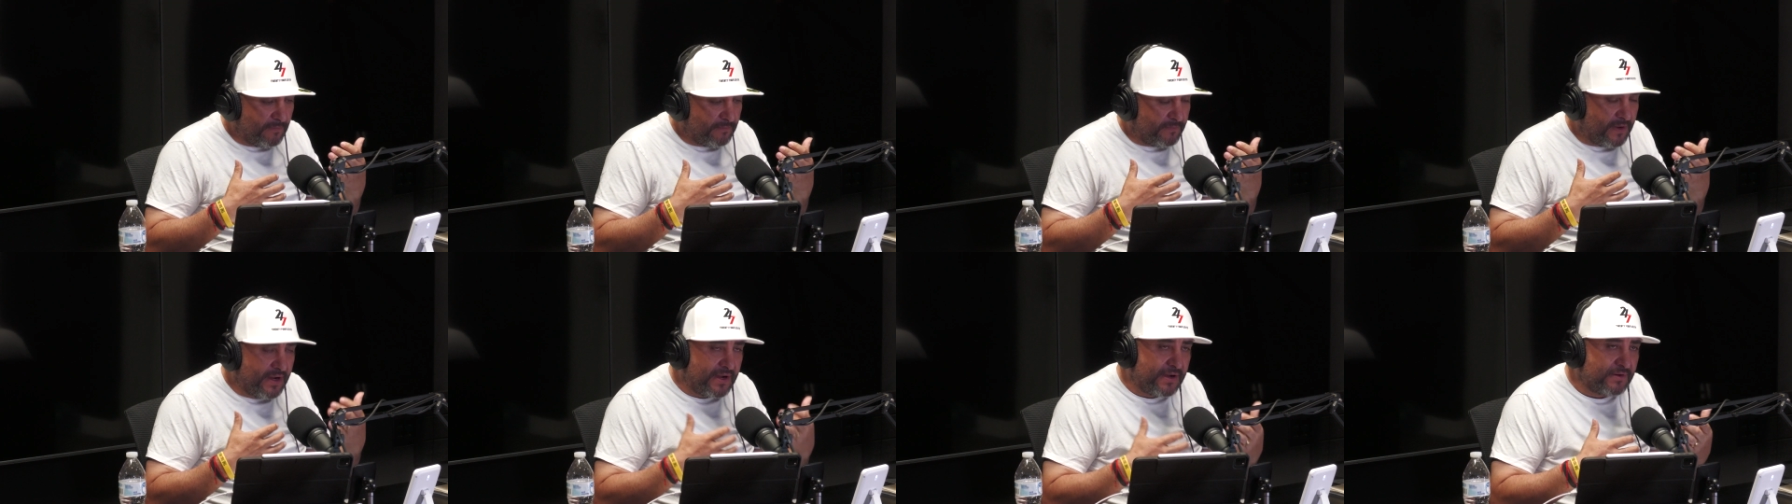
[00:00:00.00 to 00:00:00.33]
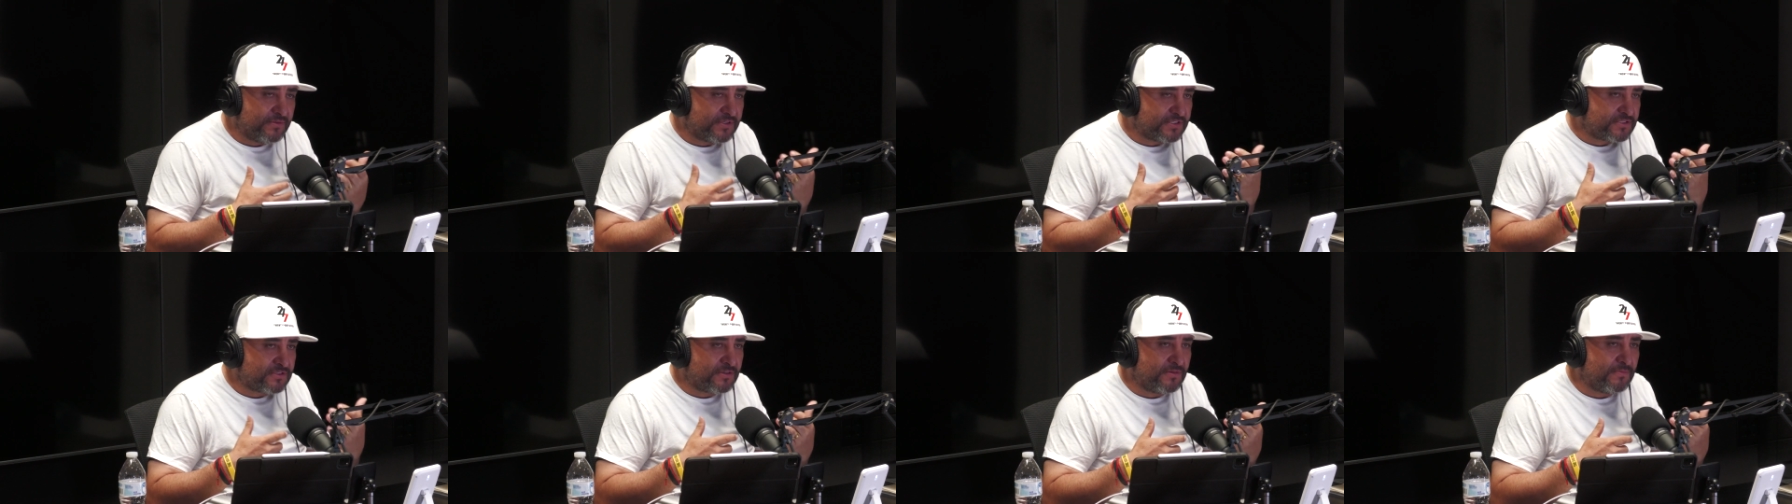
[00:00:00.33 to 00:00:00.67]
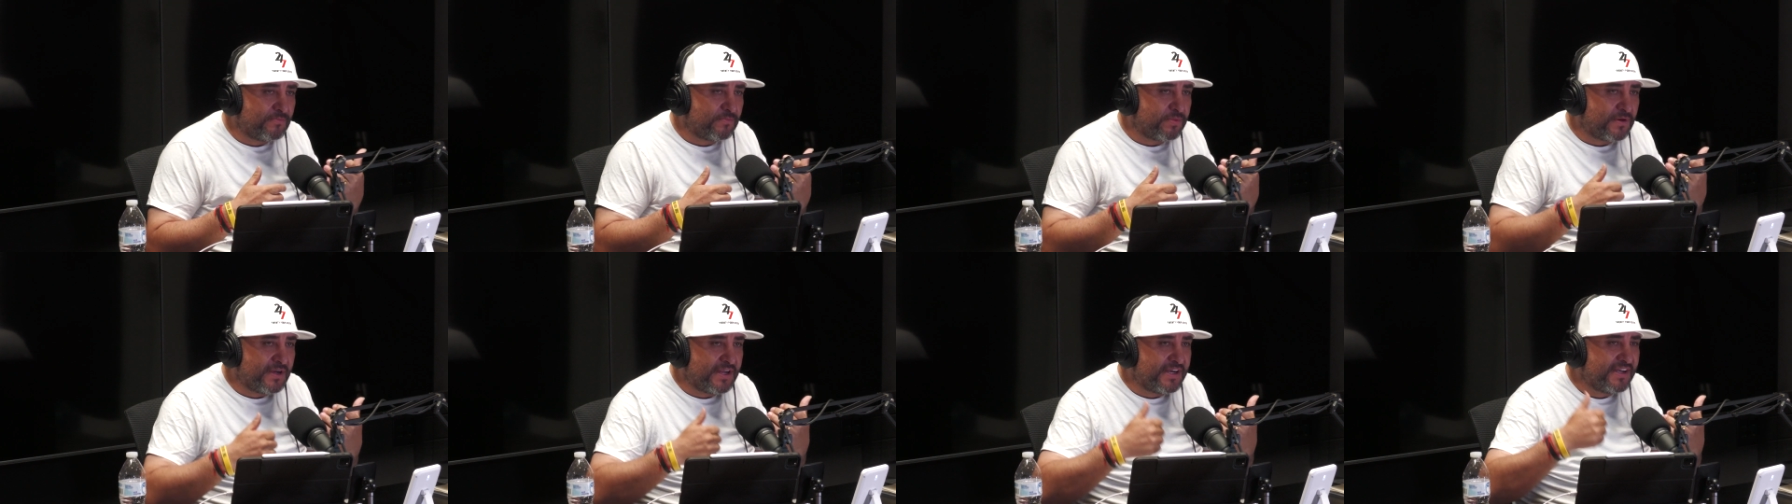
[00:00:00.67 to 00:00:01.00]
But I was
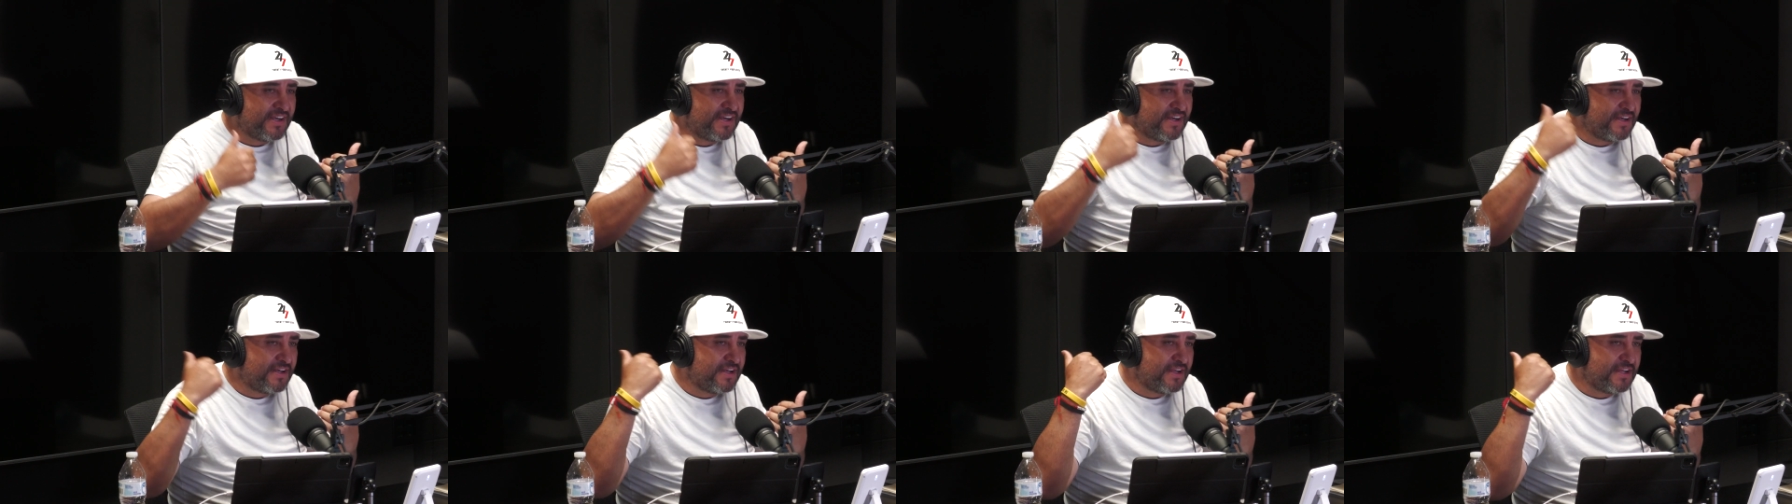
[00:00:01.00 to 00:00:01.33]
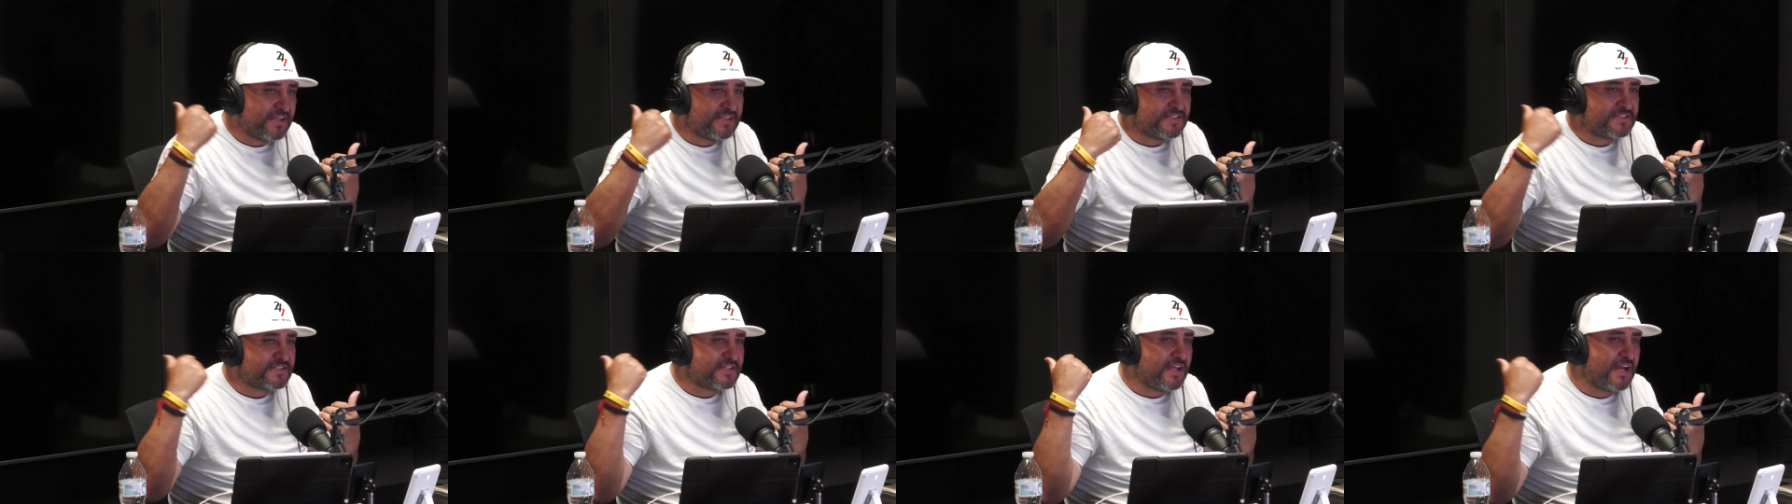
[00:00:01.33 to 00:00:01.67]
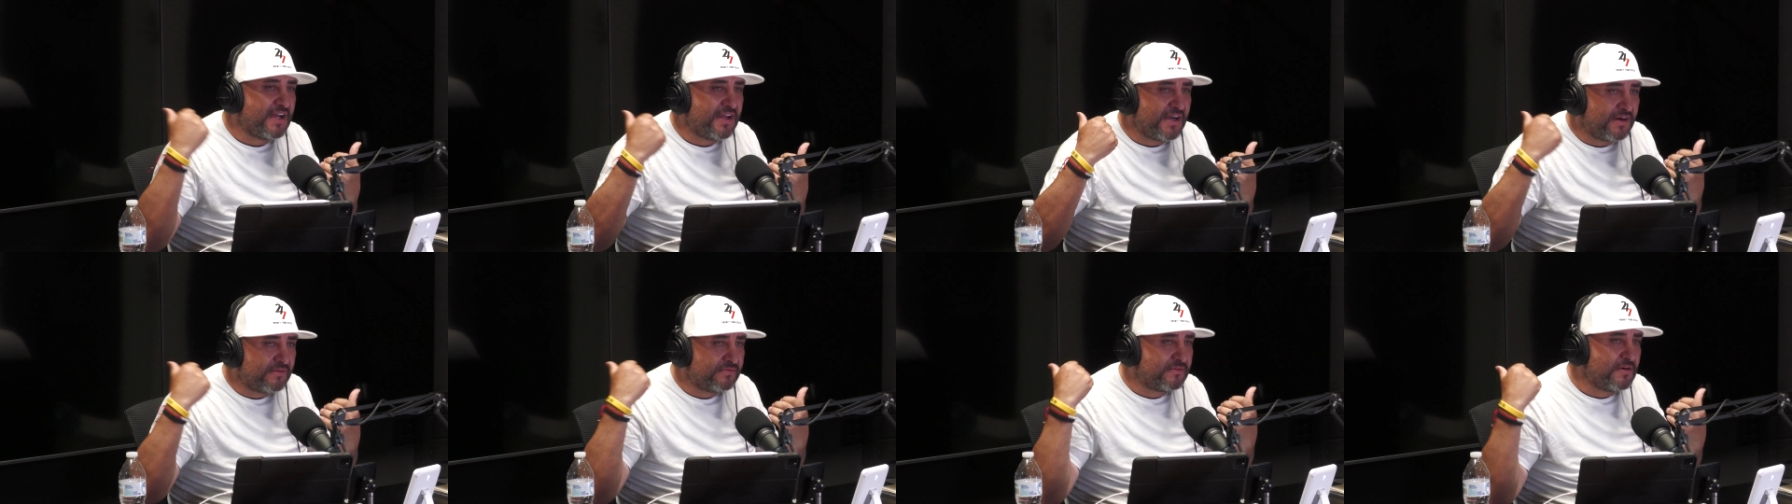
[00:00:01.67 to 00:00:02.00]
complaining inside
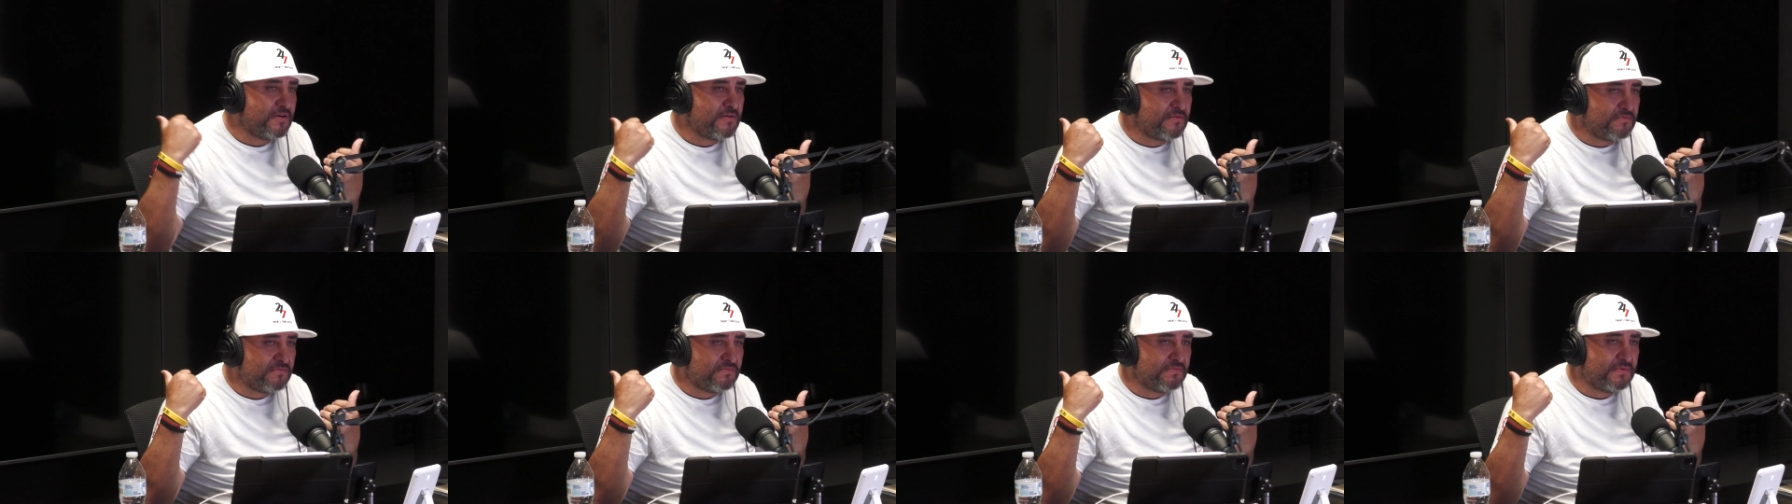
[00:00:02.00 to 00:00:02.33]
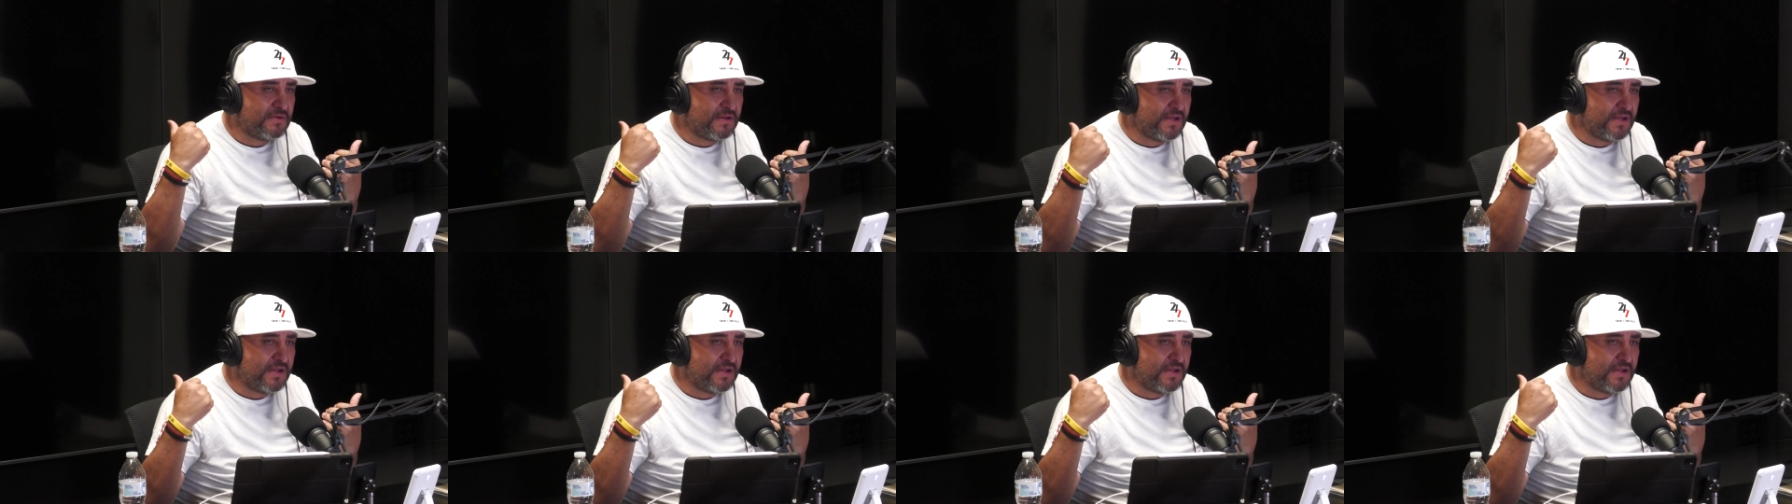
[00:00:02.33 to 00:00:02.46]
a room.